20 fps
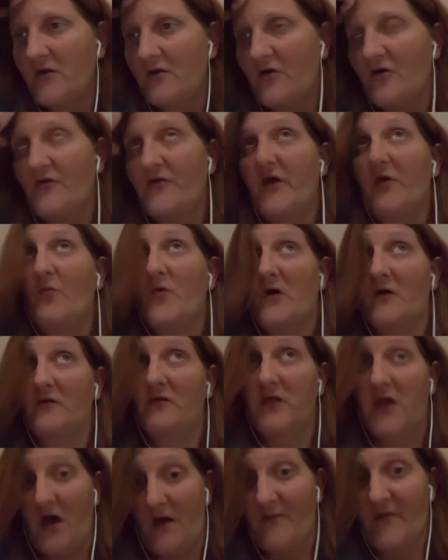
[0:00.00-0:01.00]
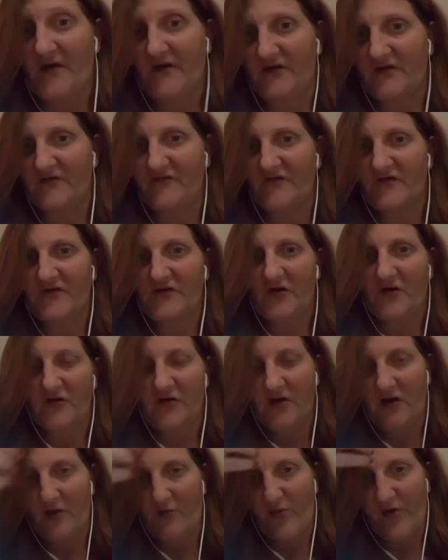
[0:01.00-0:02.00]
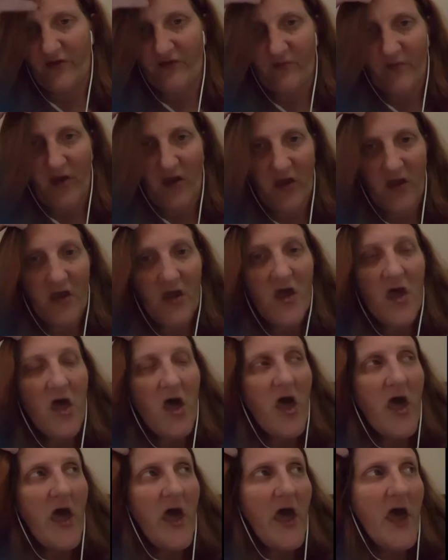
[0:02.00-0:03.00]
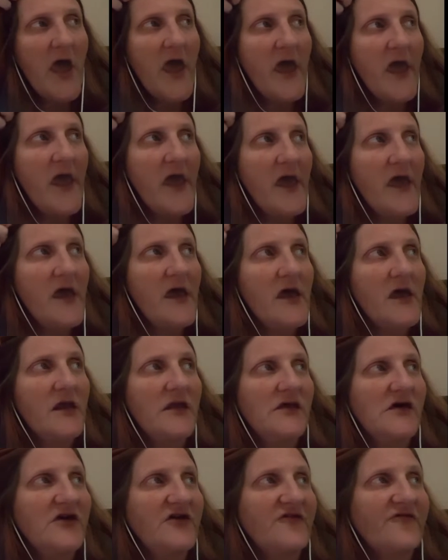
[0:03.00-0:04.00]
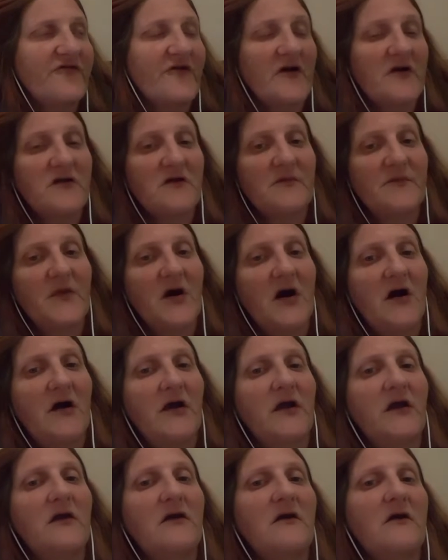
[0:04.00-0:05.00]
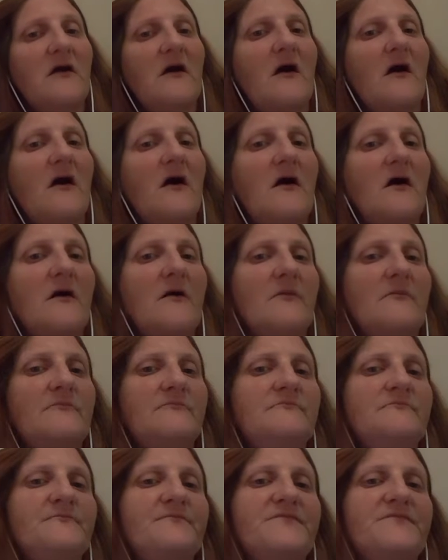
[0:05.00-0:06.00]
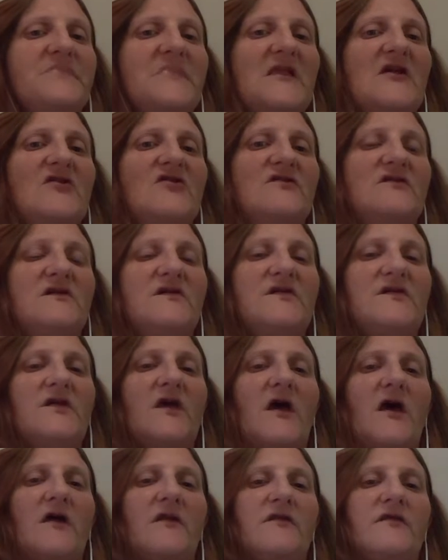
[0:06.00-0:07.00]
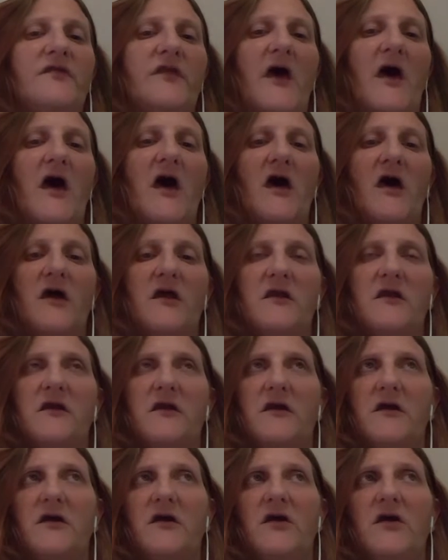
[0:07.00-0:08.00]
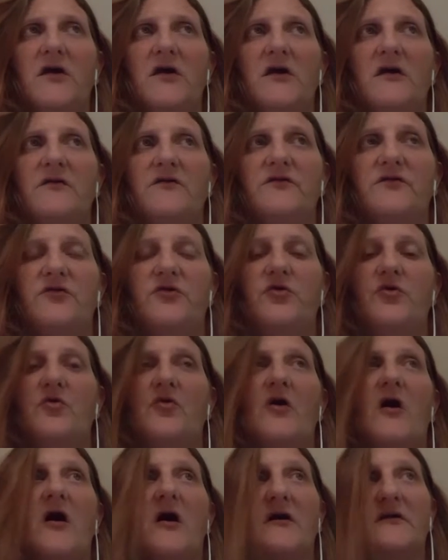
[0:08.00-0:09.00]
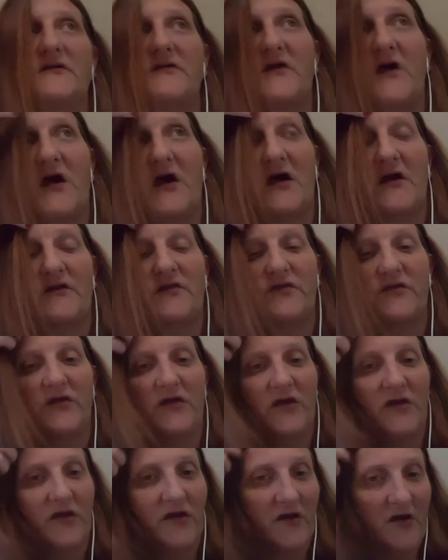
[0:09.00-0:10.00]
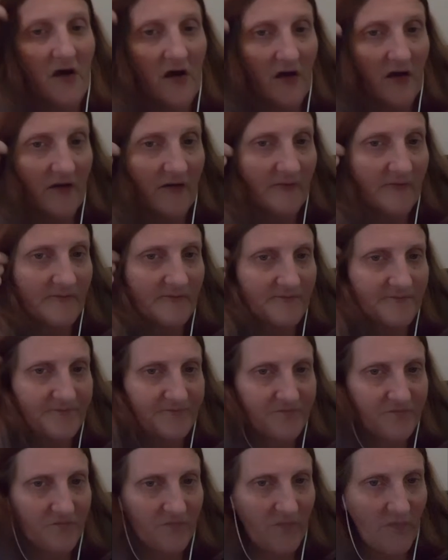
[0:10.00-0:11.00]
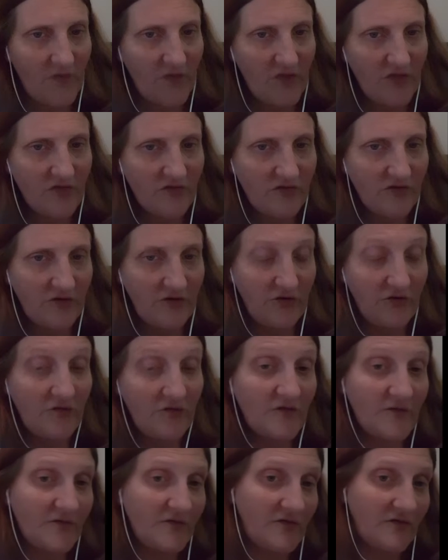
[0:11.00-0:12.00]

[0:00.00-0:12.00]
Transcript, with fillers: or they wouldn't let my service dog come with me. And a friend of mine, um, she said that to contact the um, the news